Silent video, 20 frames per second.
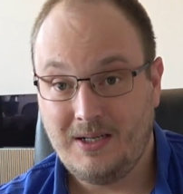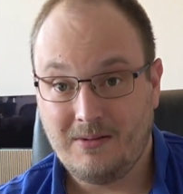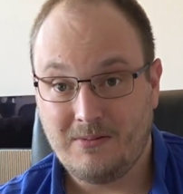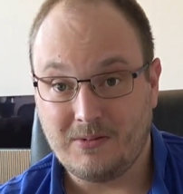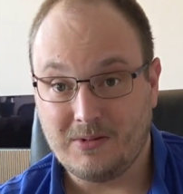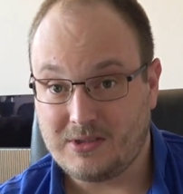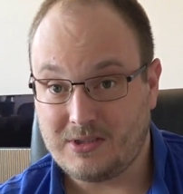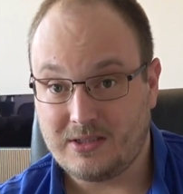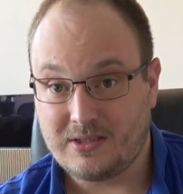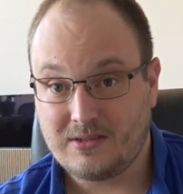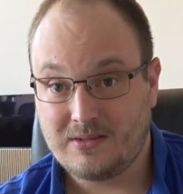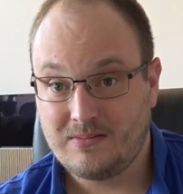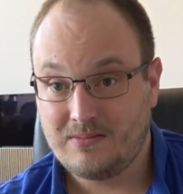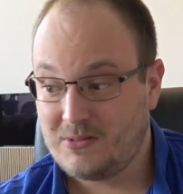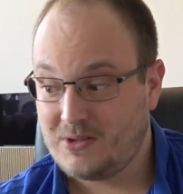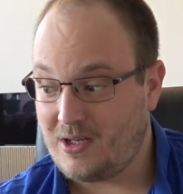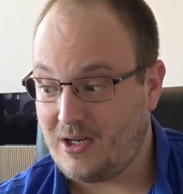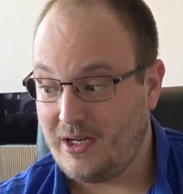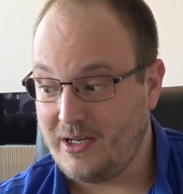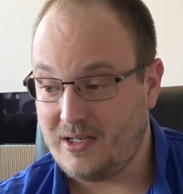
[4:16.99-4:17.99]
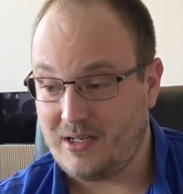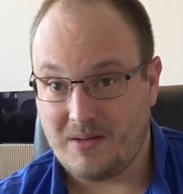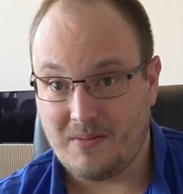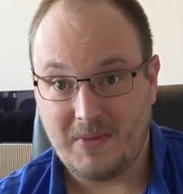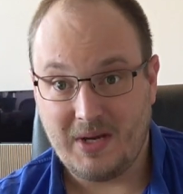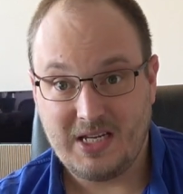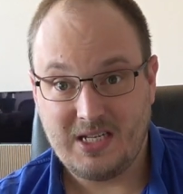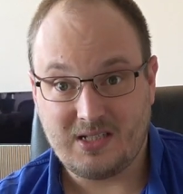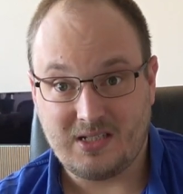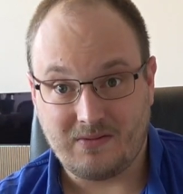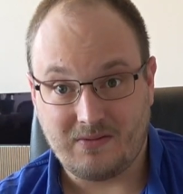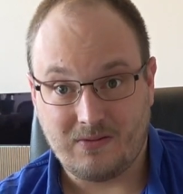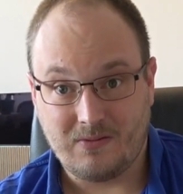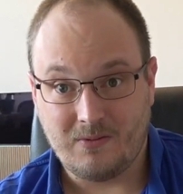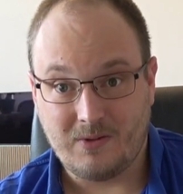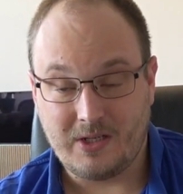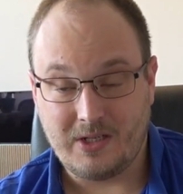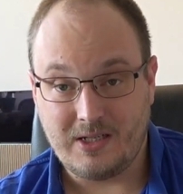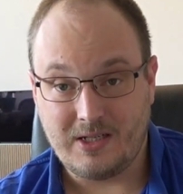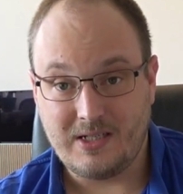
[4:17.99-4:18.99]
which is kind of amazing for
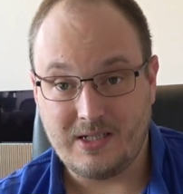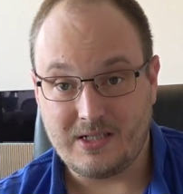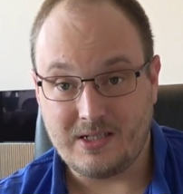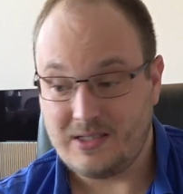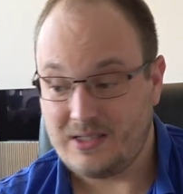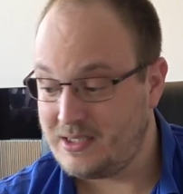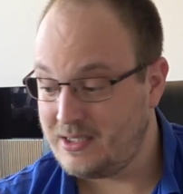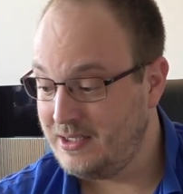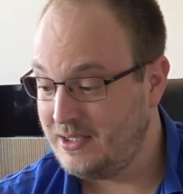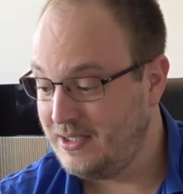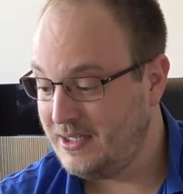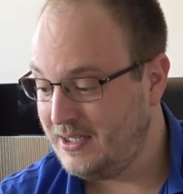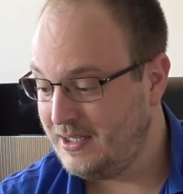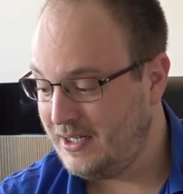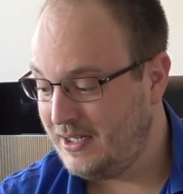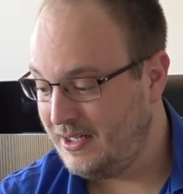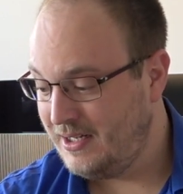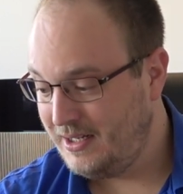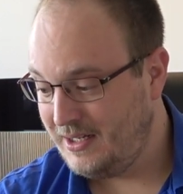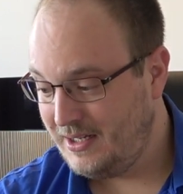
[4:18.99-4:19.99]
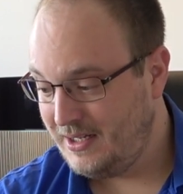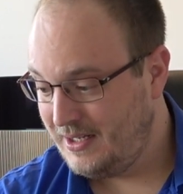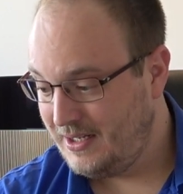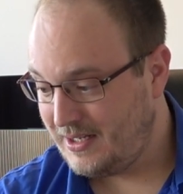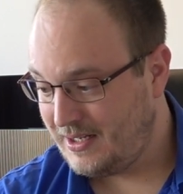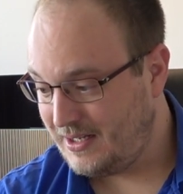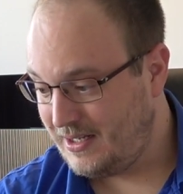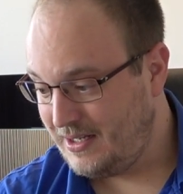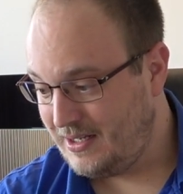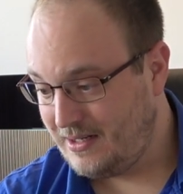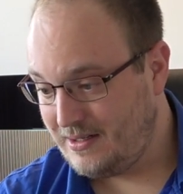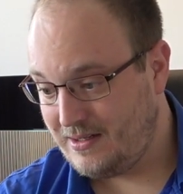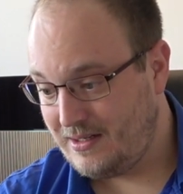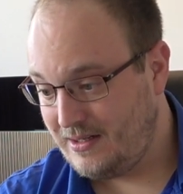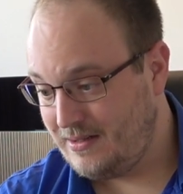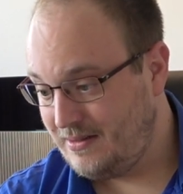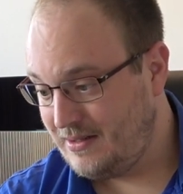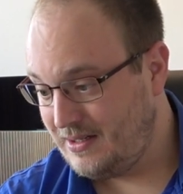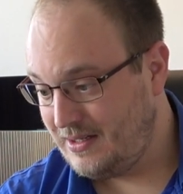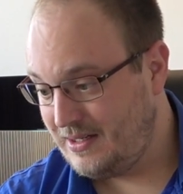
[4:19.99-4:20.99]
what it is. And
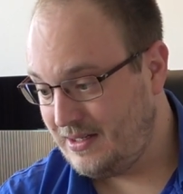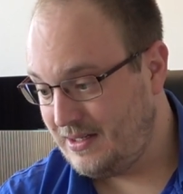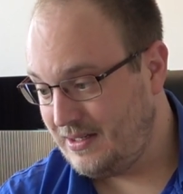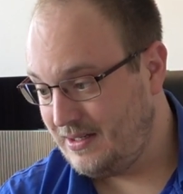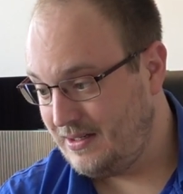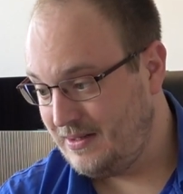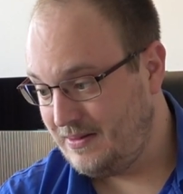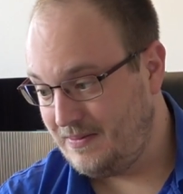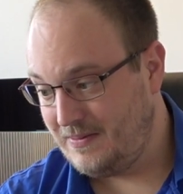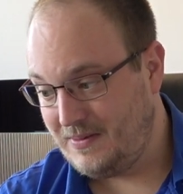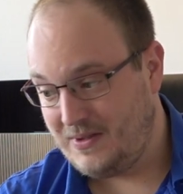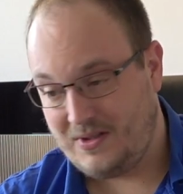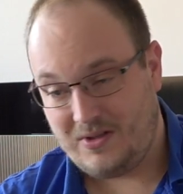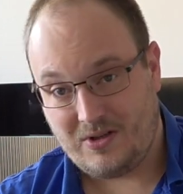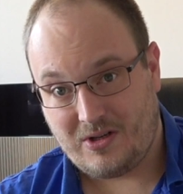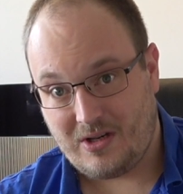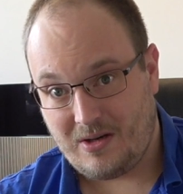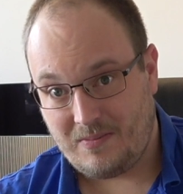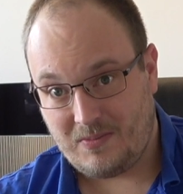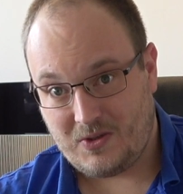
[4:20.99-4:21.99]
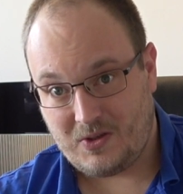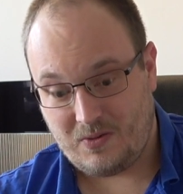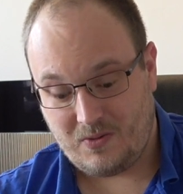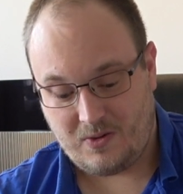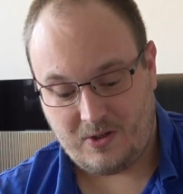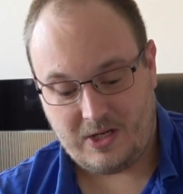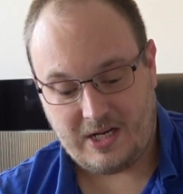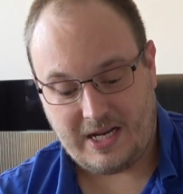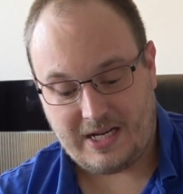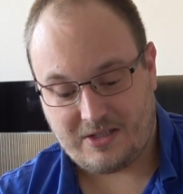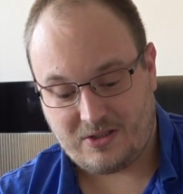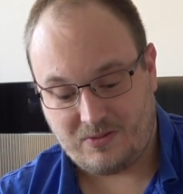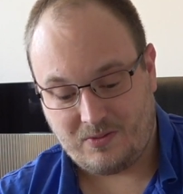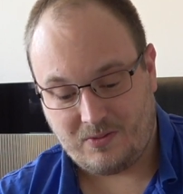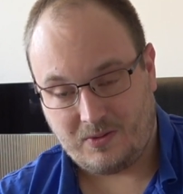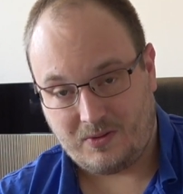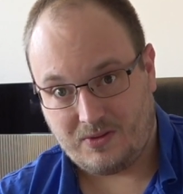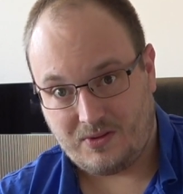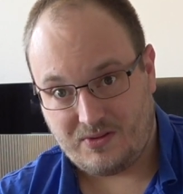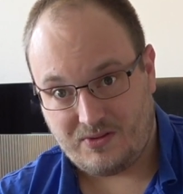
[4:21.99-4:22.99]
then you come to an
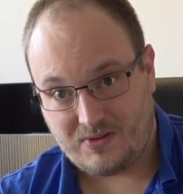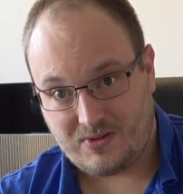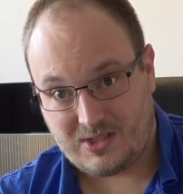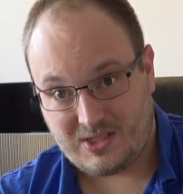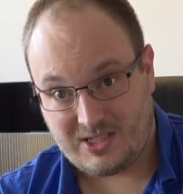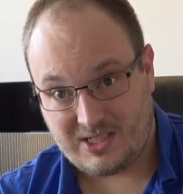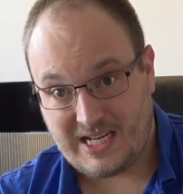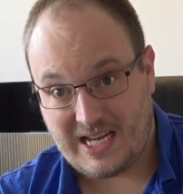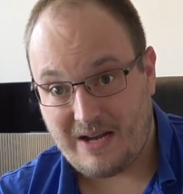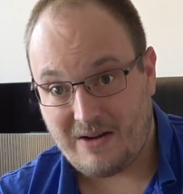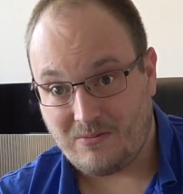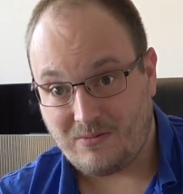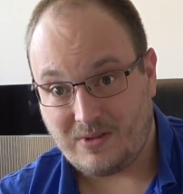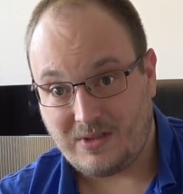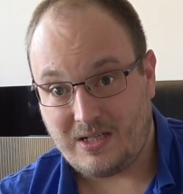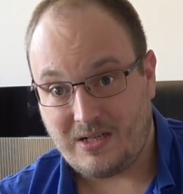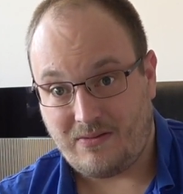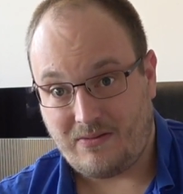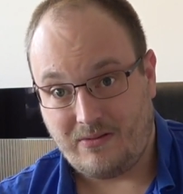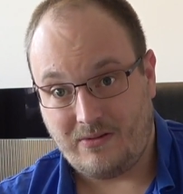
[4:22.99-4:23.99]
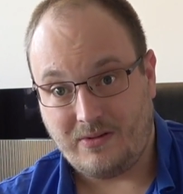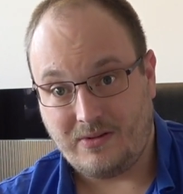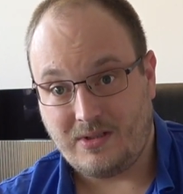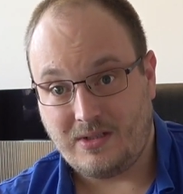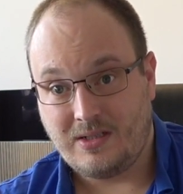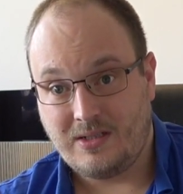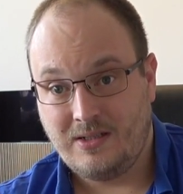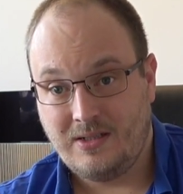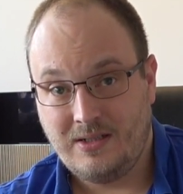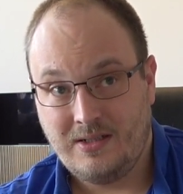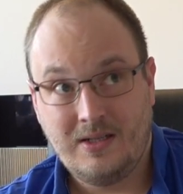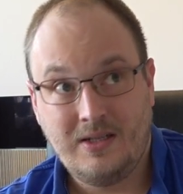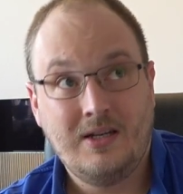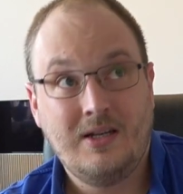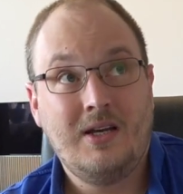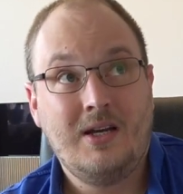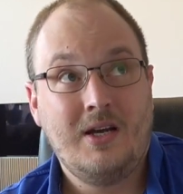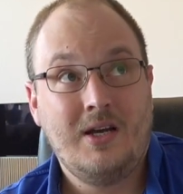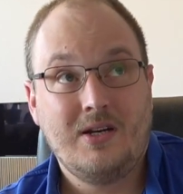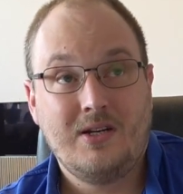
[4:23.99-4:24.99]
actual sound difference.
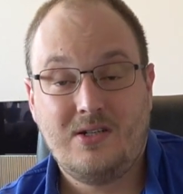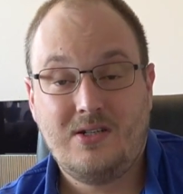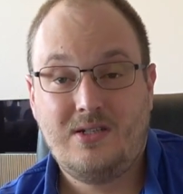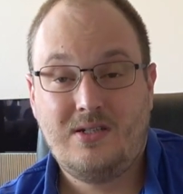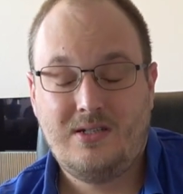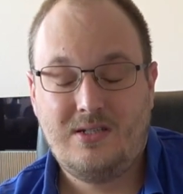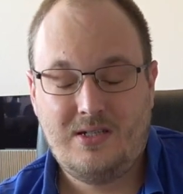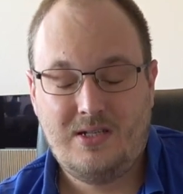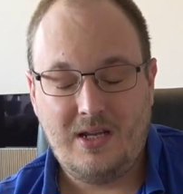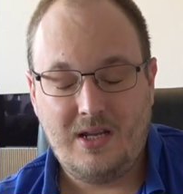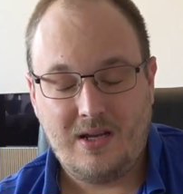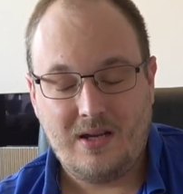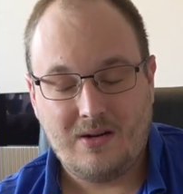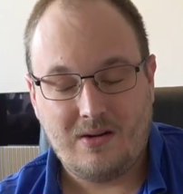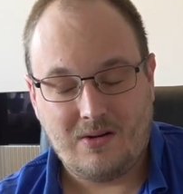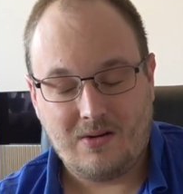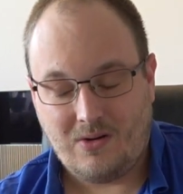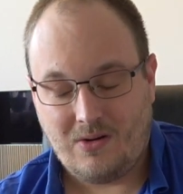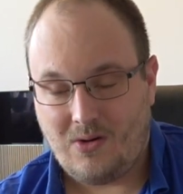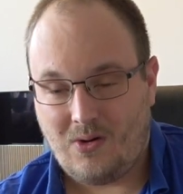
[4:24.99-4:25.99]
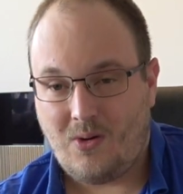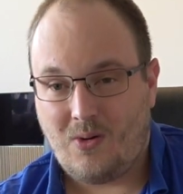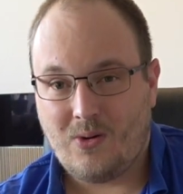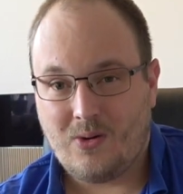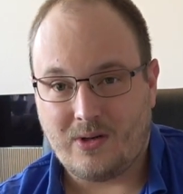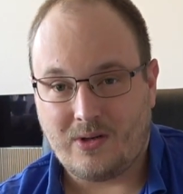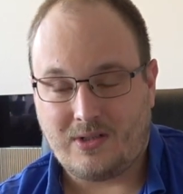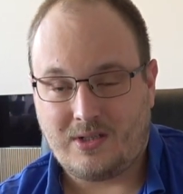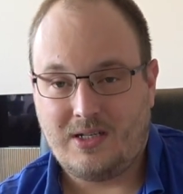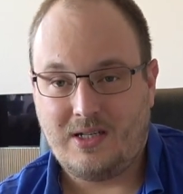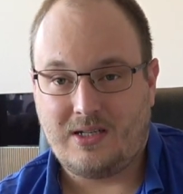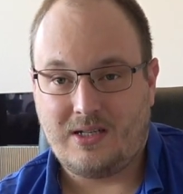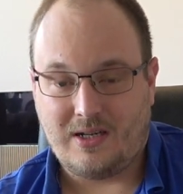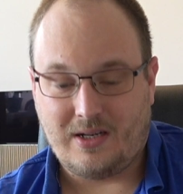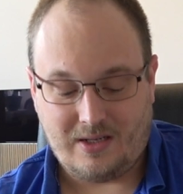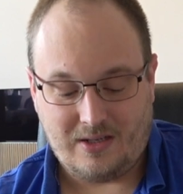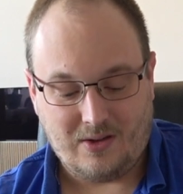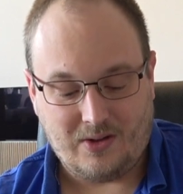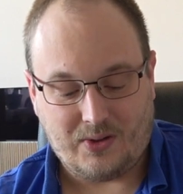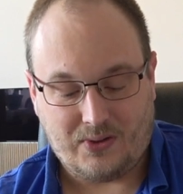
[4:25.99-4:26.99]
Dear lord, did
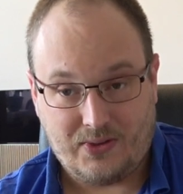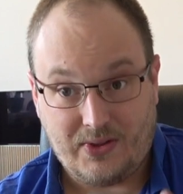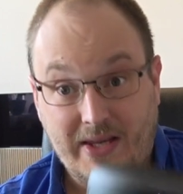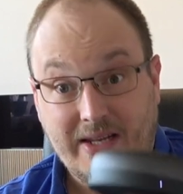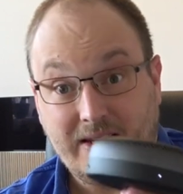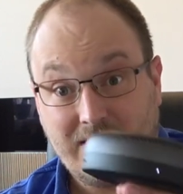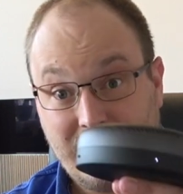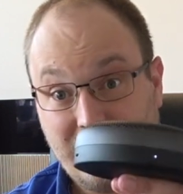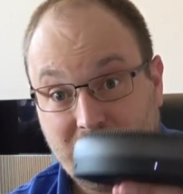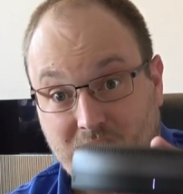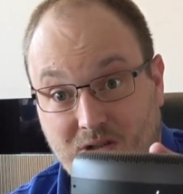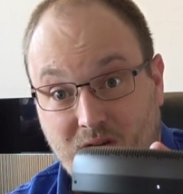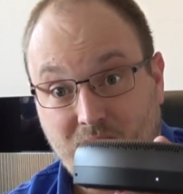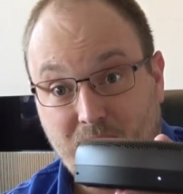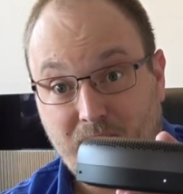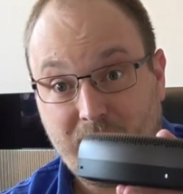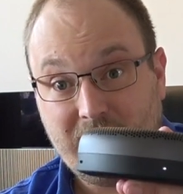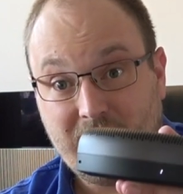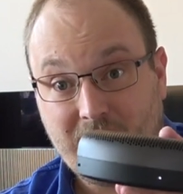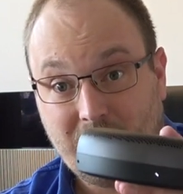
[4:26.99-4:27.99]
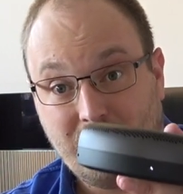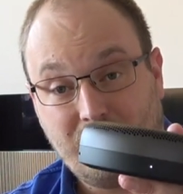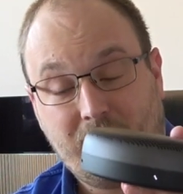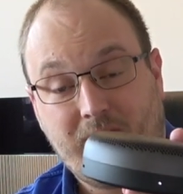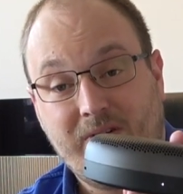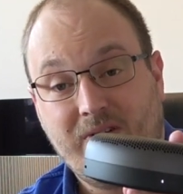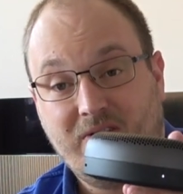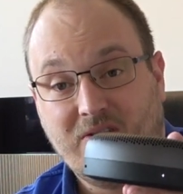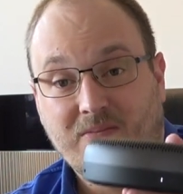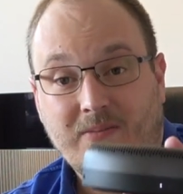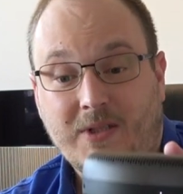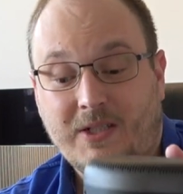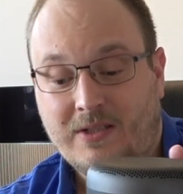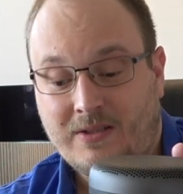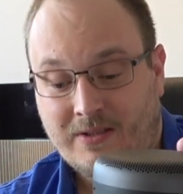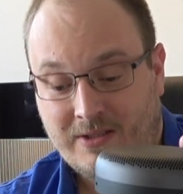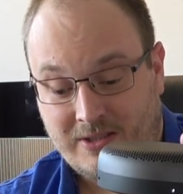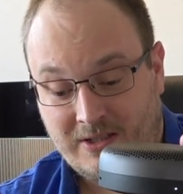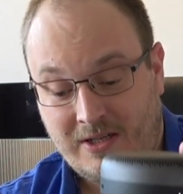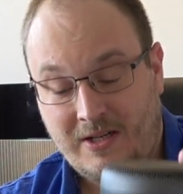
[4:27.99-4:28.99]
I not think this could be improved
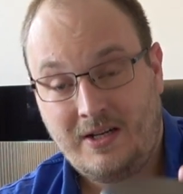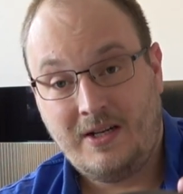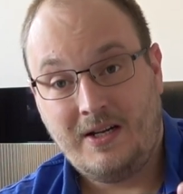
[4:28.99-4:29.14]
much.